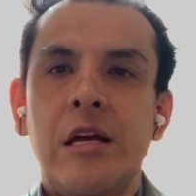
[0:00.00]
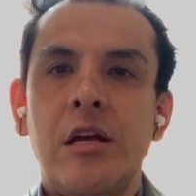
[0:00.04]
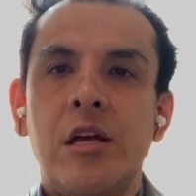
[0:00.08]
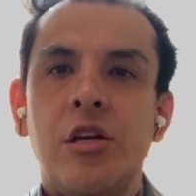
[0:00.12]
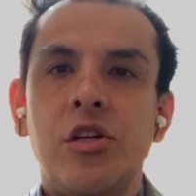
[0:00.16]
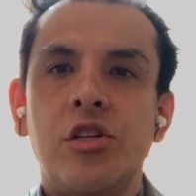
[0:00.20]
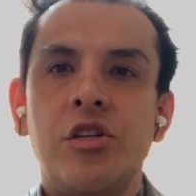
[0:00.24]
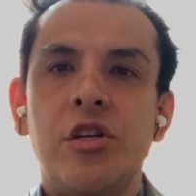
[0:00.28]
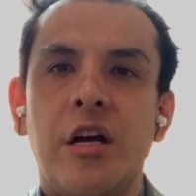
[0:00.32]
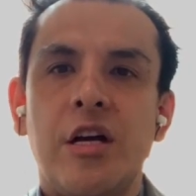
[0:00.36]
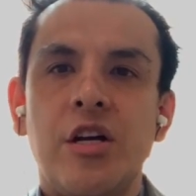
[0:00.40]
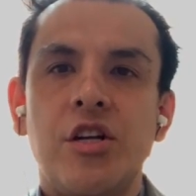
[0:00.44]

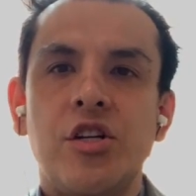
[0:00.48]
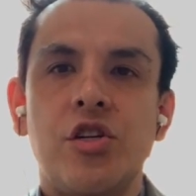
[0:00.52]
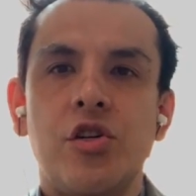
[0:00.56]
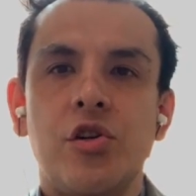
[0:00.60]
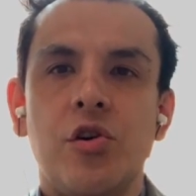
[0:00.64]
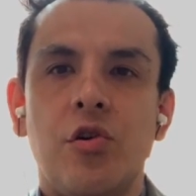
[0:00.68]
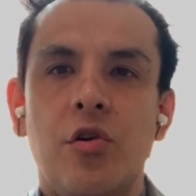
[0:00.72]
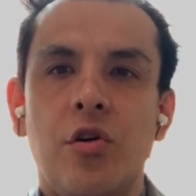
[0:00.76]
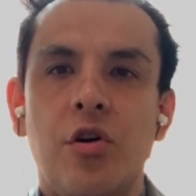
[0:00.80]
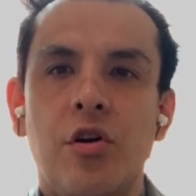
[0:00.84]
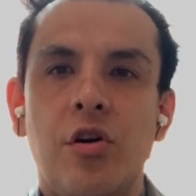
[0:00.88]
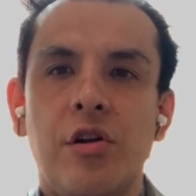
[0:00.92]
just
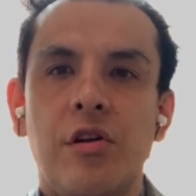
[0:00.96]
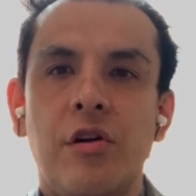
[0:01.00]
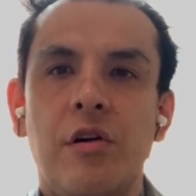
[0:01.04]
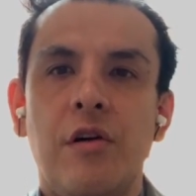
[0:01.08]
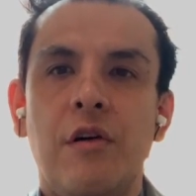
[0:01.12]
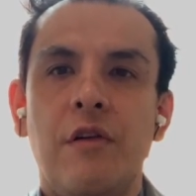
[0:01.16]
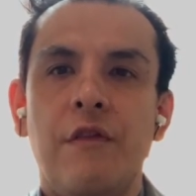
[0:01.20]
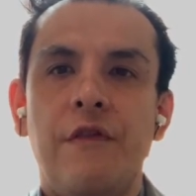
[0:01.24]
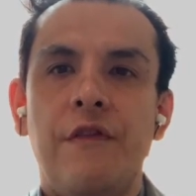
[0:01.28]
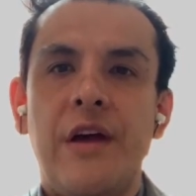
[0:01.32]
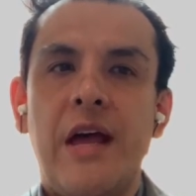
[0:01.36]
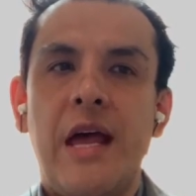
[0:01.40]
short
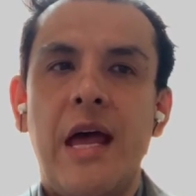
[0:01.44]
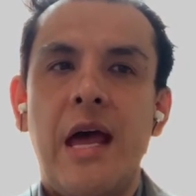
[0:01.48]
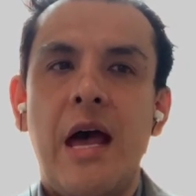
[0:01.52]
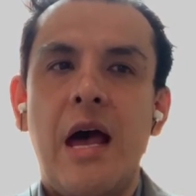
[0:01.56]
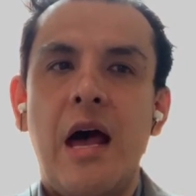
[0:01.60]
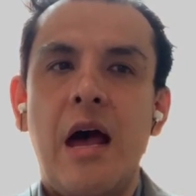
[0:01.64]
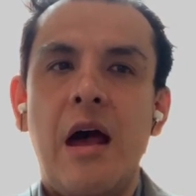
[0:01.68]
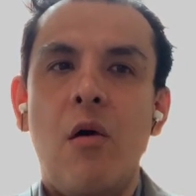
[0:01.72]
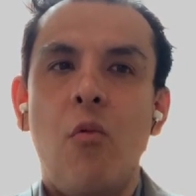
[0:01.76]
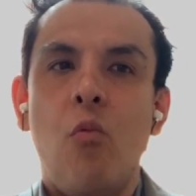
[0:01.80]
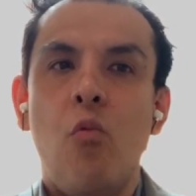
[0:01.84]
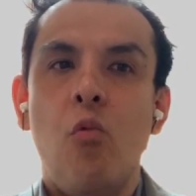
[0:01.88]
of
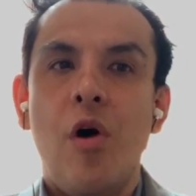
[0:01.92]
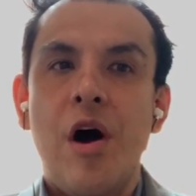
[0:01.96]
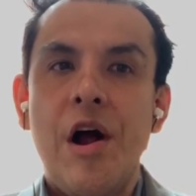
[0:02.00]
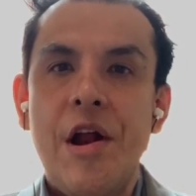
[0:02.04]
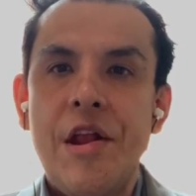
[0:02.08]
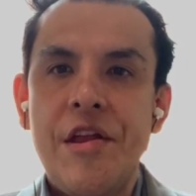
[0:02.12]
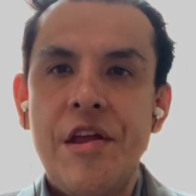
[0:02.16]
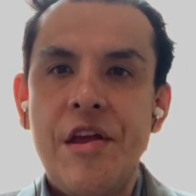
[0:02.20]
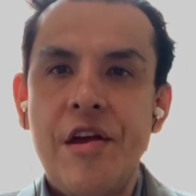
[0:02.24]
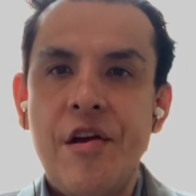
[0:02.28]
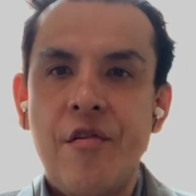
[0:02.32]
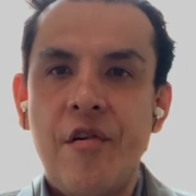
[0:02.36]
a
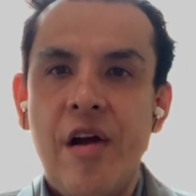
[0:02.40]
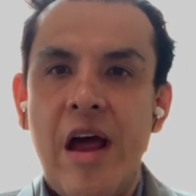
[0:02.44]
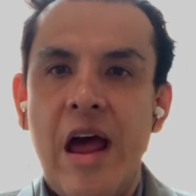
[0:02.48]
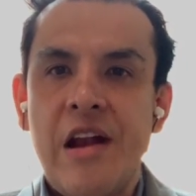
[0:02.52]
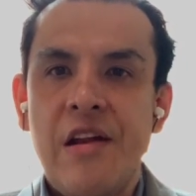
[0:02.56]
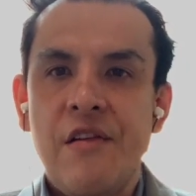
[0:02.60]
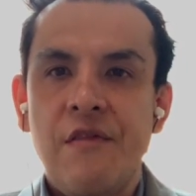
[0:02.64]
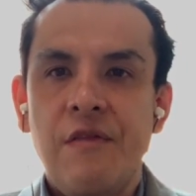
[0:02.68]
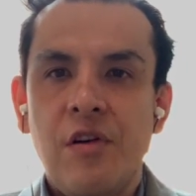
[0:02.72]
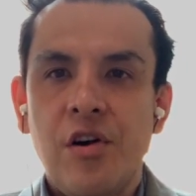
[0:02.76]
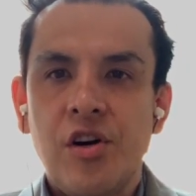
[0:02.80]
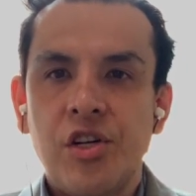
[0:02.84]
one-year
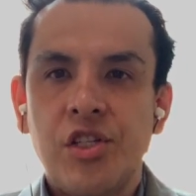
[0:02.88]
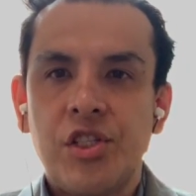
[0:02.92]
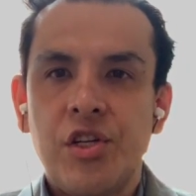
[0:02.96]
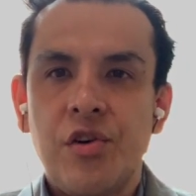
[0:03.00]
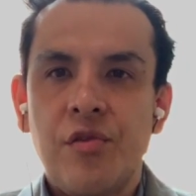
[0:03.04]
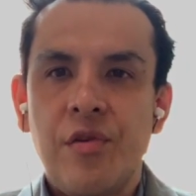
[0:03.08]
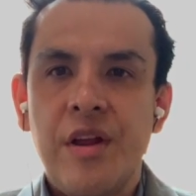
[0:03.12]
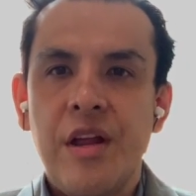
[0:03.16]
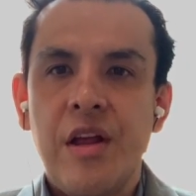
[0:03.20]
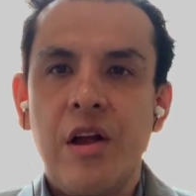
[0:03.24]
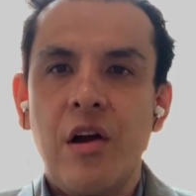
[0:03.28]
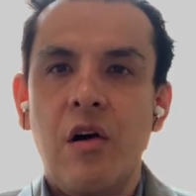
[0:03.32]

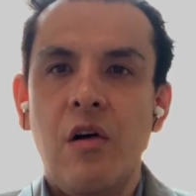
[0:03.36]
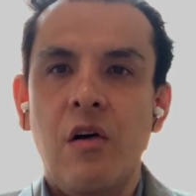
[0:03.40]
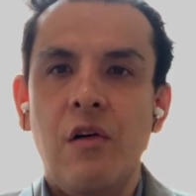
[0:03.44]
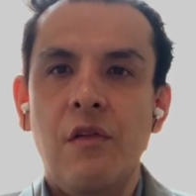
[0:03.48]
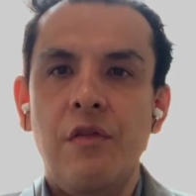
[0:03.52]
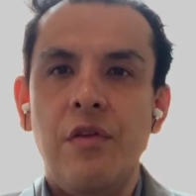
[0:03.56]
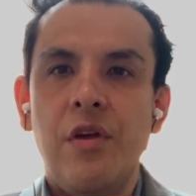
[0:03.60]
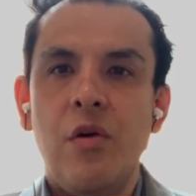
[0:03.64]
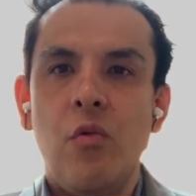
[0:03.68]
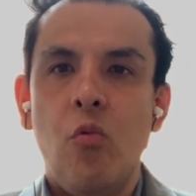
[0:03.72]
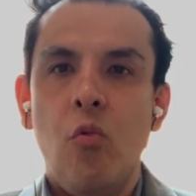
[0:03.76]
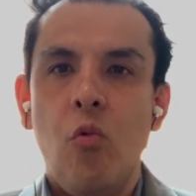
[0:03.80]
anniversary
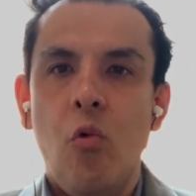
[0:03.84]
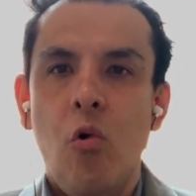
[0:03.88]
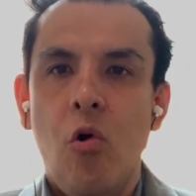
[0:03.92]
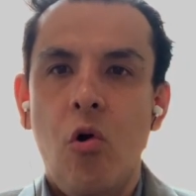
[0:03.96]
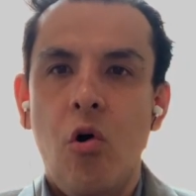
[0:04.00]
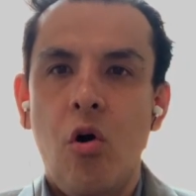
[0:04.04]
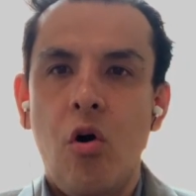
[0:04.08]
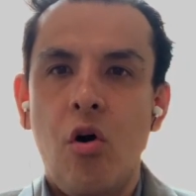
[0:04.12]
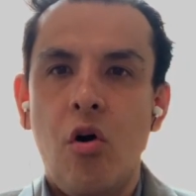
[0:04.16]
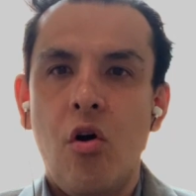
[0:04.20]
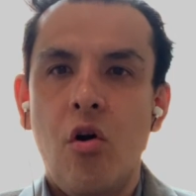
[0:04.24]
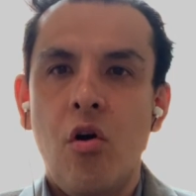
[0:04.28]
of the
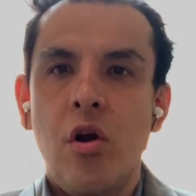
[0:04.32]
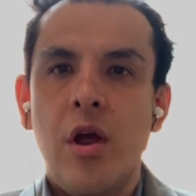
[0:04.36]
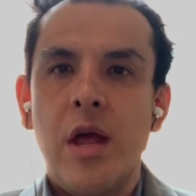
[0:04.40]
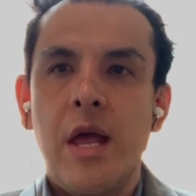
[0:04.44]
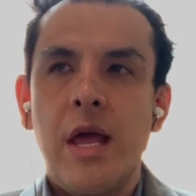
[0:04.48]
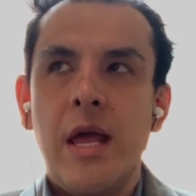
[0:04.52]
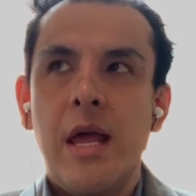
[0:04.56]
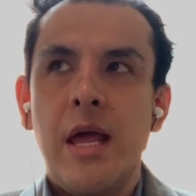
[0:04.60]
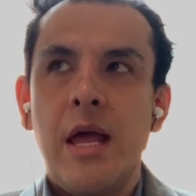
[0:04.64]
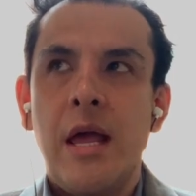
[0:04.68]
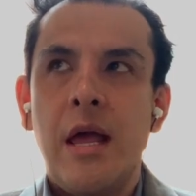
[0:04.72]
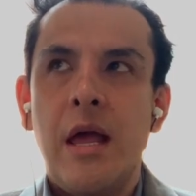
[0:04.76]
war
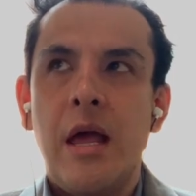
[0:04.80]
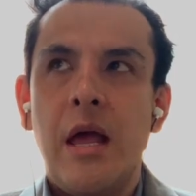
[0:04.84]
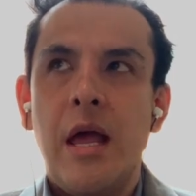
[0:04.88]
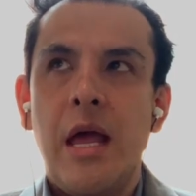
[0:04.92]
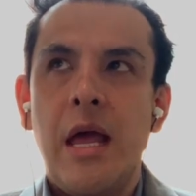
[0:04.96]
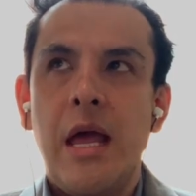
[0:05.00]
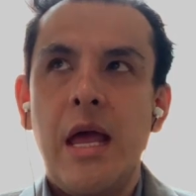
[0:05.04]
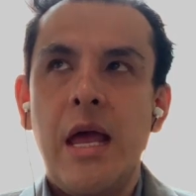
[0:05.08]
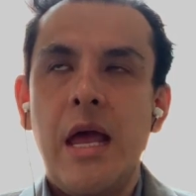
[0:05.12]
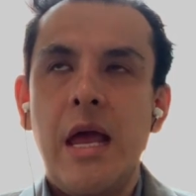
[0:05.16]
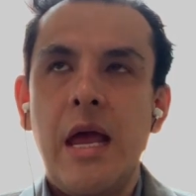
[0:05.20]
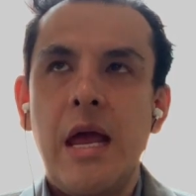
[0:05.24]

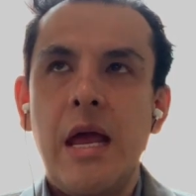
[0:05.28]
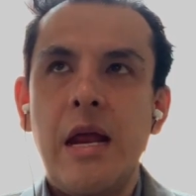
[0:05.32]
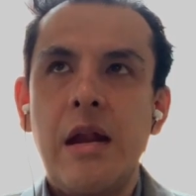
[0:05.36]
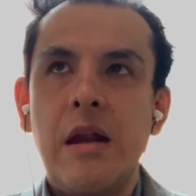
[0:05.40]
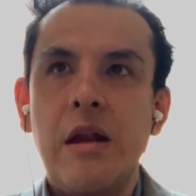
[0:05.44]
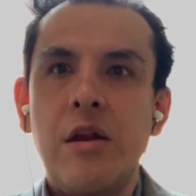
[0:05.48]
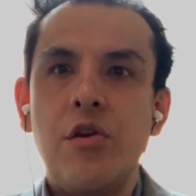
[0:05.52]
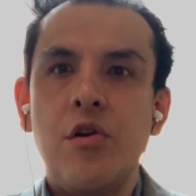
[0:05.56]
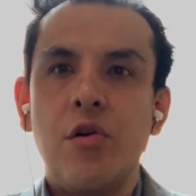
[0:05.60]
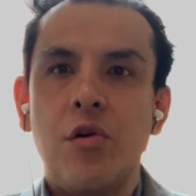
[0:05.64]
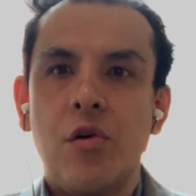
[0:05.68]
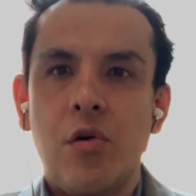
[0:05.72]

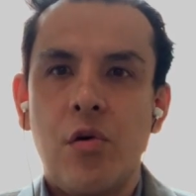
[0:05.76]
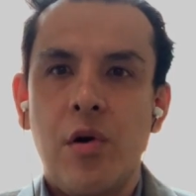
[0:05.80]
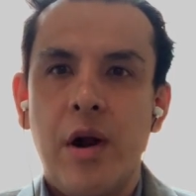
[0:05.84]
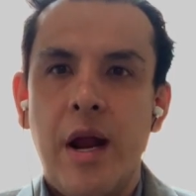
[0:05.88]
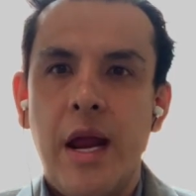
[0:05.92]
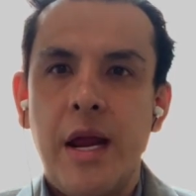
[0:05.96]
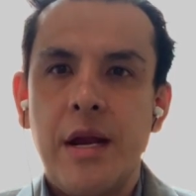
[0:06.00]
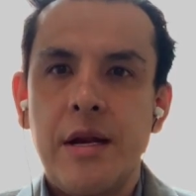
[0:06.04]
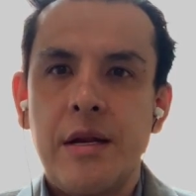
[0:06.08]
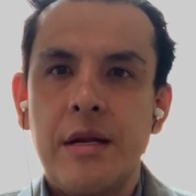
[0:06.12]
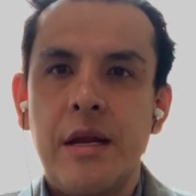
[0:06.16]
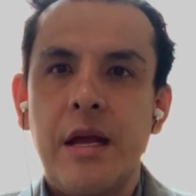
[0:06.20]
in
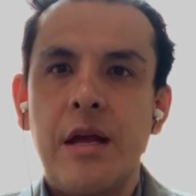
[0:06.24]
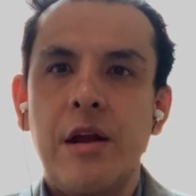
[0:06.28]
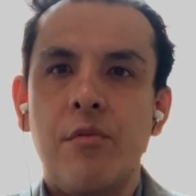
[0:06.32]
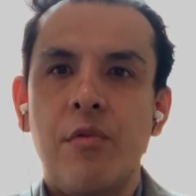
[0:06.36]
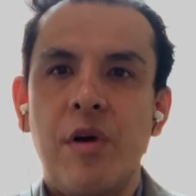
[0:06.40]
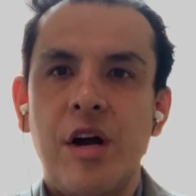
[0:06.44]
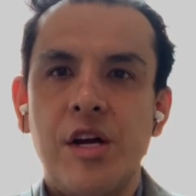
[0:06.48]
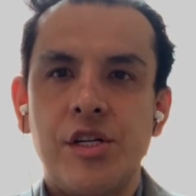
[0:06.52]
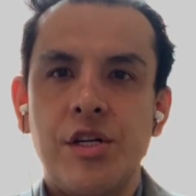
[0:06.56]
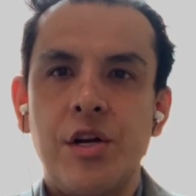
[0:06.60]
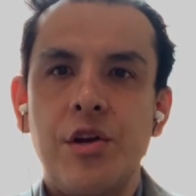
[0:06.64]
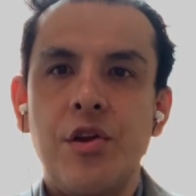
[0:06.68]
Ukraine, the
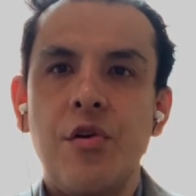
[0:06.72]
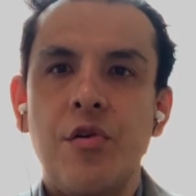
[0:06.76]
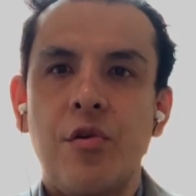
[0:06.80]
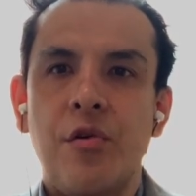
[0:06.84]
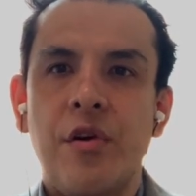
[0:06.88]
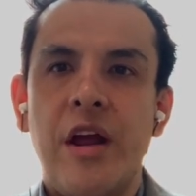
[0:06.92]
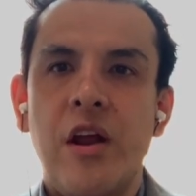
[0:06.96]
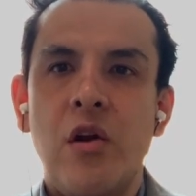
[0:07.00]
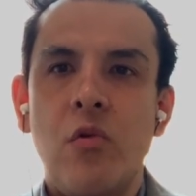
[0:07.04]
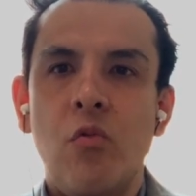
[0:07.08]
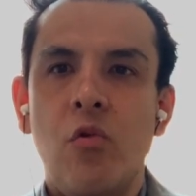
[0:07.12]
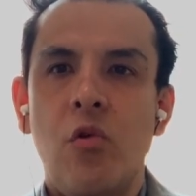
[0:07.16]

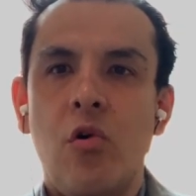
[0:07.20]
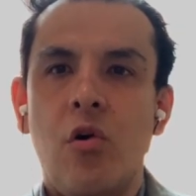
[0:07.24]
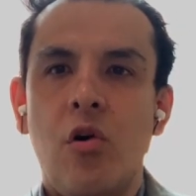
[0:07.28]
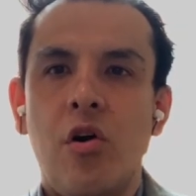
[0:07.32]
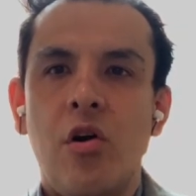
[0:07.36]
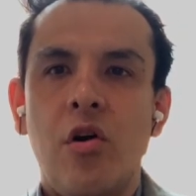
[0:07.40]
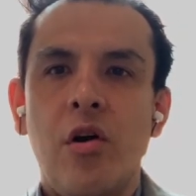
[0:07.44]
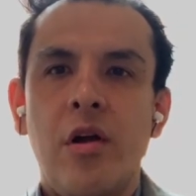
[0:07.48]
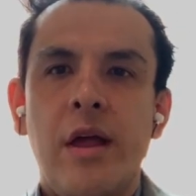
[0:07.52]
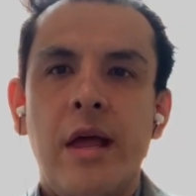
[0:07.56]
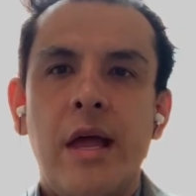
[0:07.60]
Russian-Ukraine war.